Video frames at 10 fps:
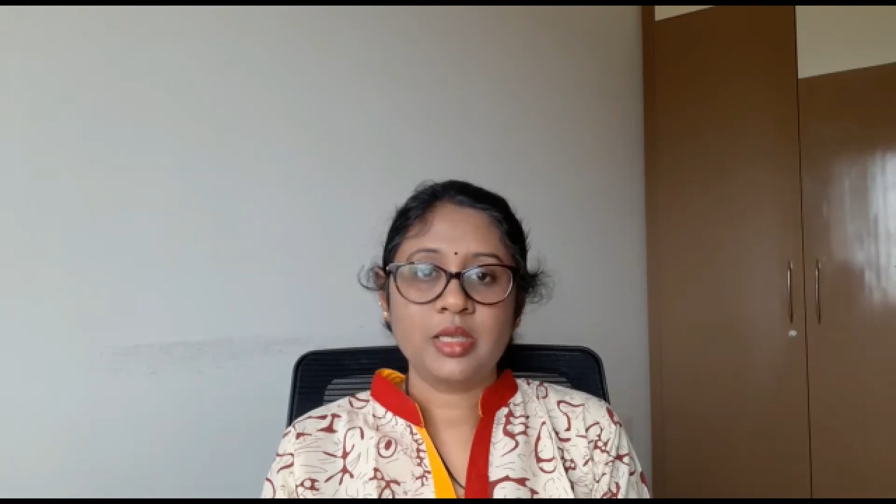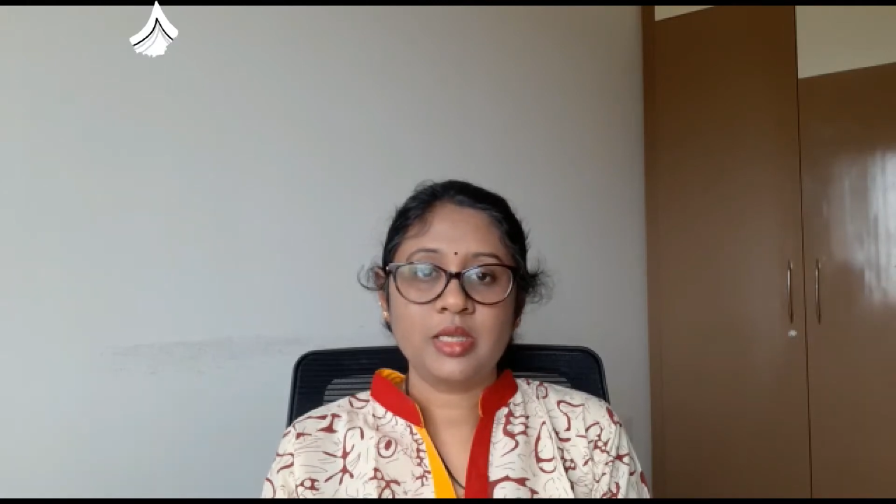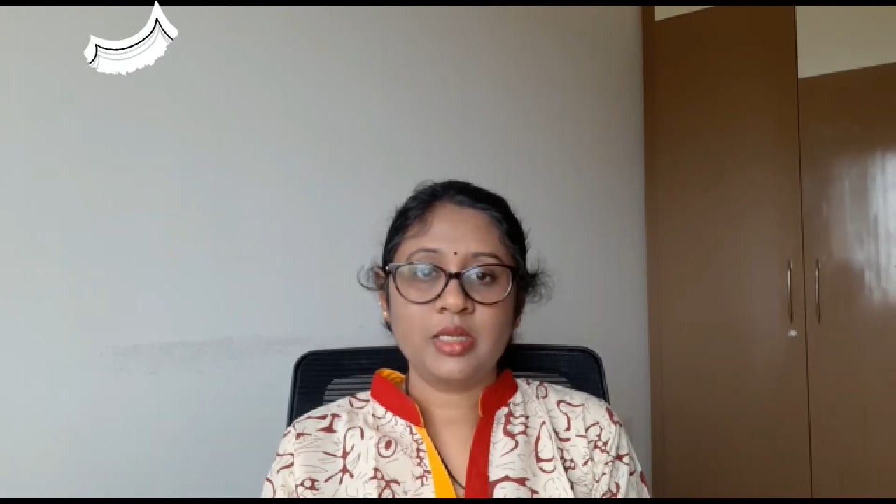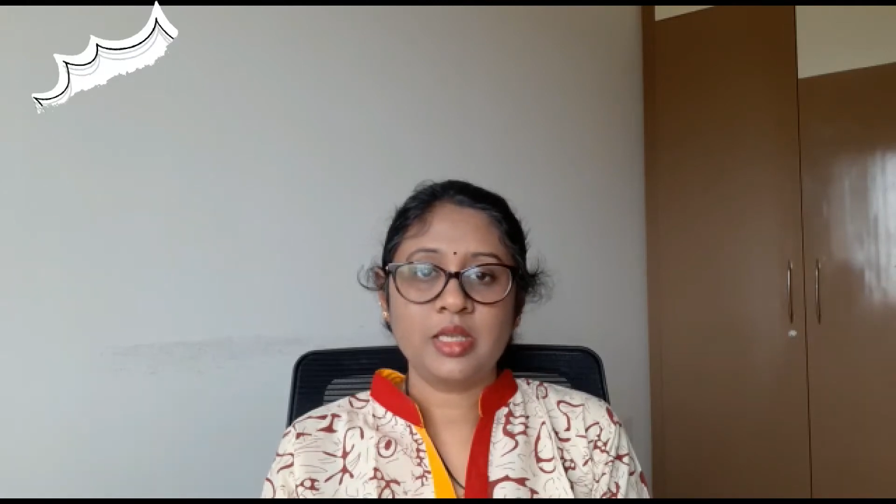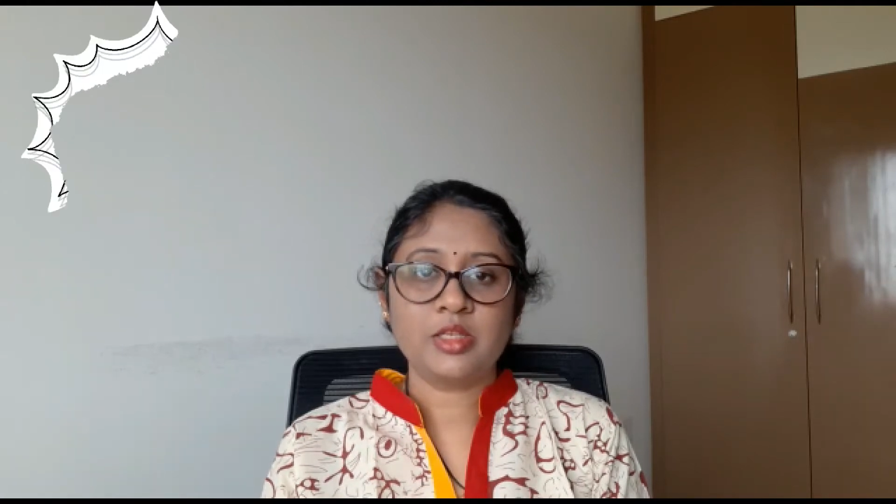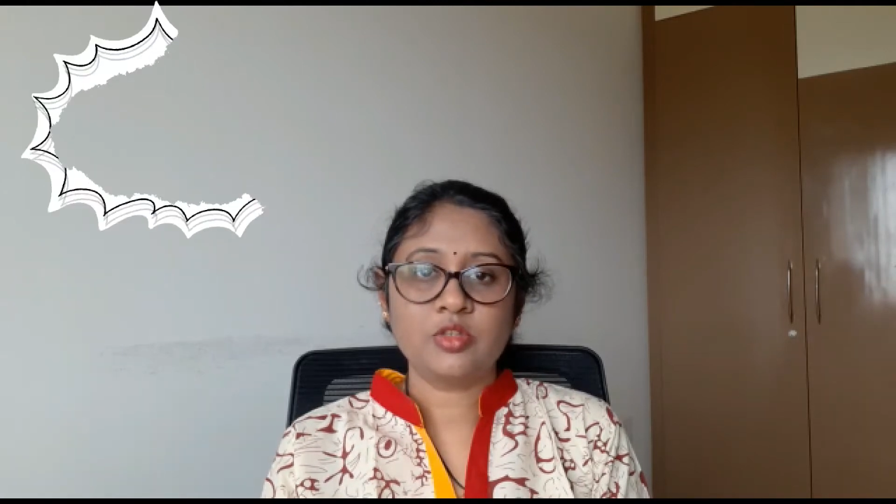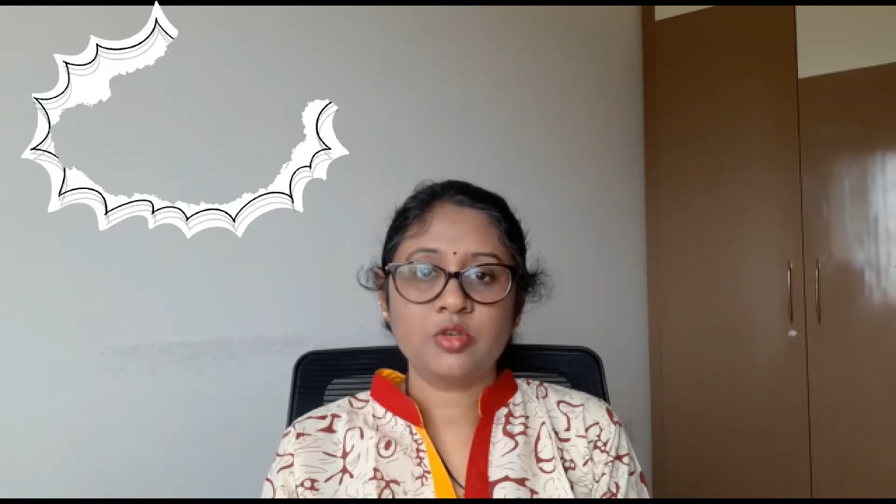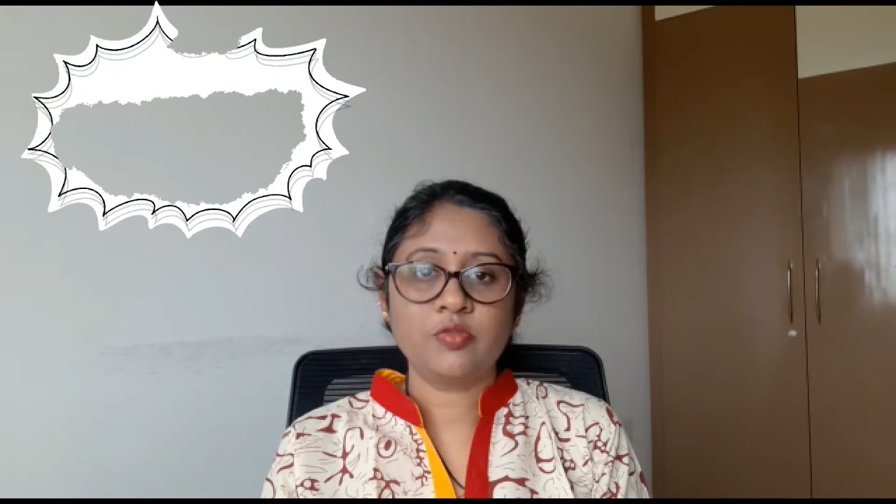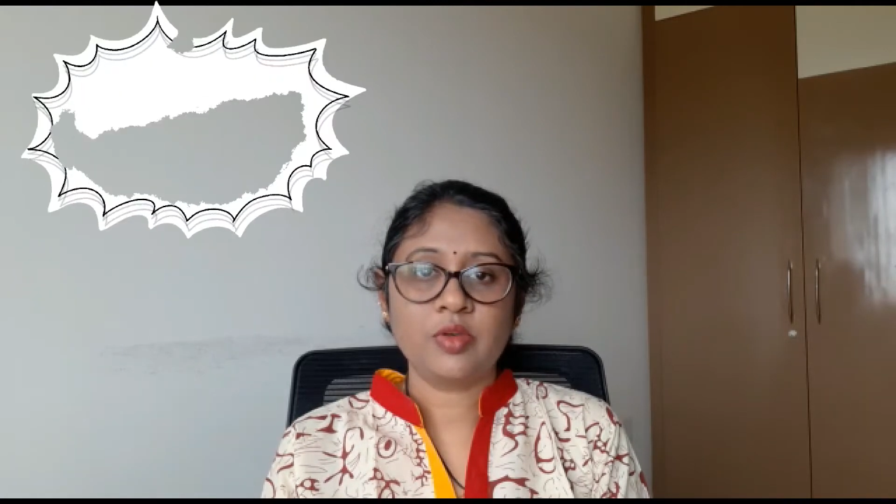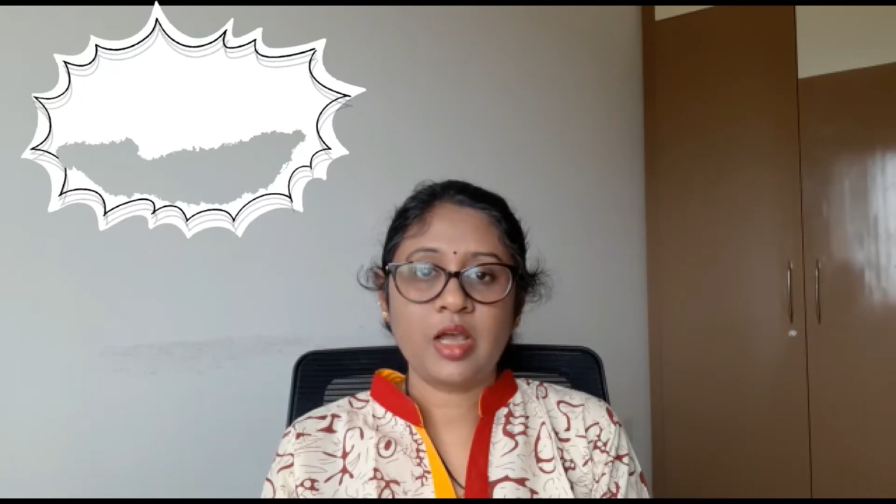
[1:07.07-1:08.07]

in case of